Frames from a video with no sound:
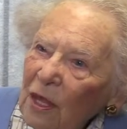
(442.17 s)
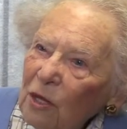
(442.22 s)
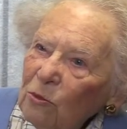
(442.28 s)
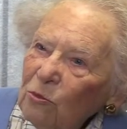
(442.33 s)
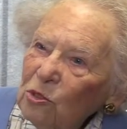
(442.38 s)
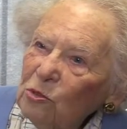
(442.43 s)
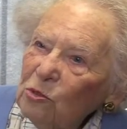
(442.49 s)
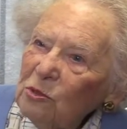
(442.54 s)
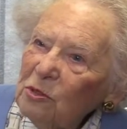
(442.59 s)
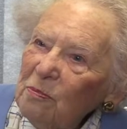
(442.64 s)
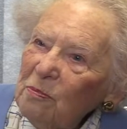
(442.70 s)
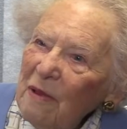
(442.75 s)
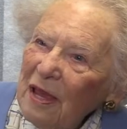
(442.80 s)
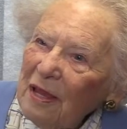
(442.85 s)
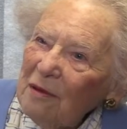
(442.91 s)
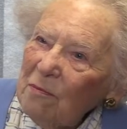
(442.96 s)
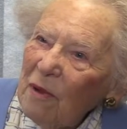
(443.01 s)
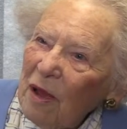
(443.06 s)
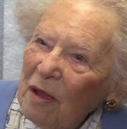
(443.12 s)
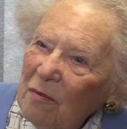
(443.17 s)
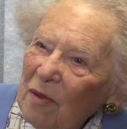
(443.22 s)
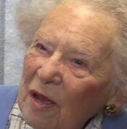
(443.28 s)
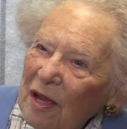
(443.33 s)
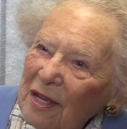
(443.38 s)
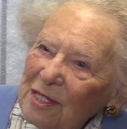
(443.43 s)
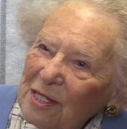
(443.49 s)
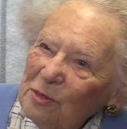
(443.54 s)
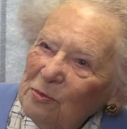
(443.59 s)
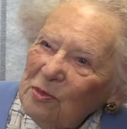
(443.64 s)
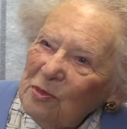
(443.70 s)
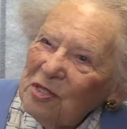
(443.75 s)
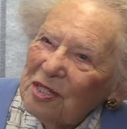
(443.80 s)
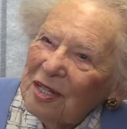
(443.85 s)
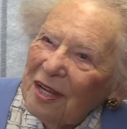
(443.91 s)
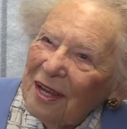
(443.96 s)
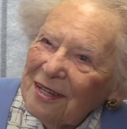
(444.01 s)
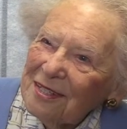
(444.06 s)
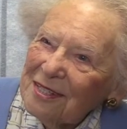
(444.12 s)
which was made by my husband's
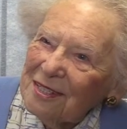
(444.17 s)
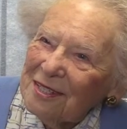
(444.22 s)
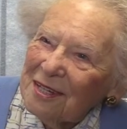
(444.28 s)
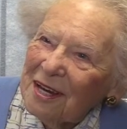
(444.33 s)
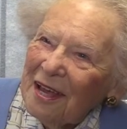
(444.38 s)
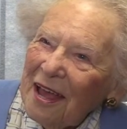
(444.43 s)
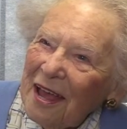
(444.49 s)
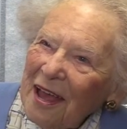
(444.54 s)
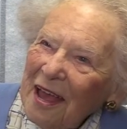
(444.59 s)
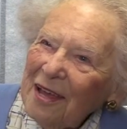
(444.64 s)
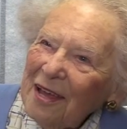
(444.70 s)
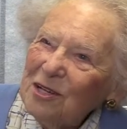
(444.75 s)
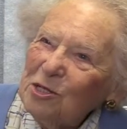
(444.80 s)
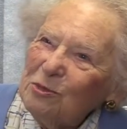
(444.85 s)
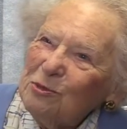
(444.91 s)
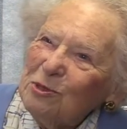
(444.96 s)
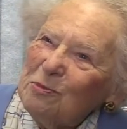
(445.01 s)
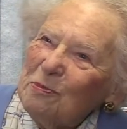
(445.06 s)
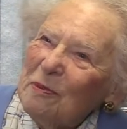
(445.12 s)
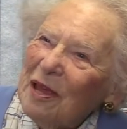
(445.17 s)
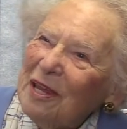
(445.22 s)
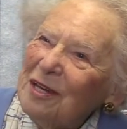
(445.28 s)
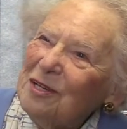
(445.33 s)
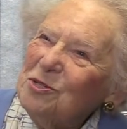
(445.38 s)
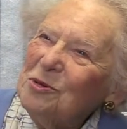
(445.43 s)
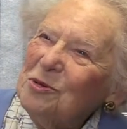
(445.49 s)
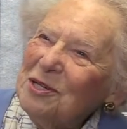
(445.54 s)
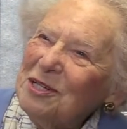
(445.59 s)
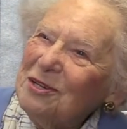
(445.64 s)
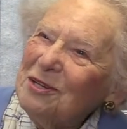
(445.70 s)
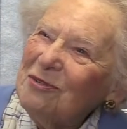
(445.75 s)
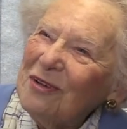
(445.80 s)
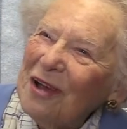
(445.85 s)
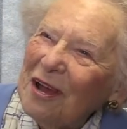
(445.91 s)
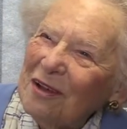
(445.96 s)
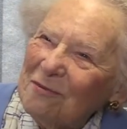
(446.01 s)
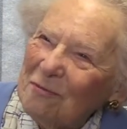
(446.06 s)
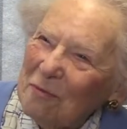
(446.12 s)
cousin, and she was paid
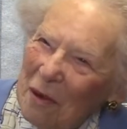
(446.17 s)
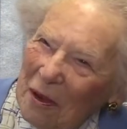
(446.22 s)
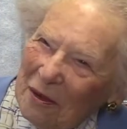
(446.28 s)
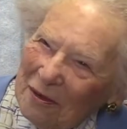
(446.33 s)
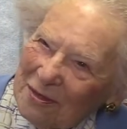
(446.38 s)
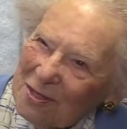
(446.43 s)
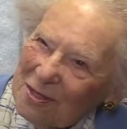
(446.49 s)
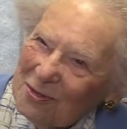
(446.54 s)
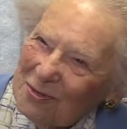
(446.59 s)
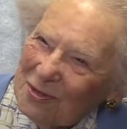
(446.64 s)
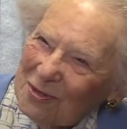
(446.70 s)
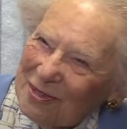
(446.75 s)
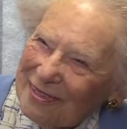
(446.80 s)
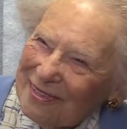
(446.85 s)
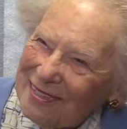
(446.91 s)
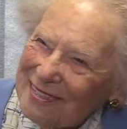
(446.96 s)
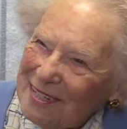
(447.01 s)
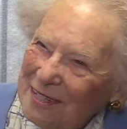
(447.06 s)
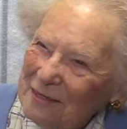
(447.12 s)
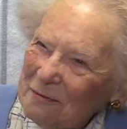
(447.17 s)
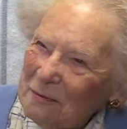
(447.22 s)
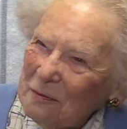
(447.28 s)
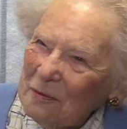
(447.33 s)
£25 for it.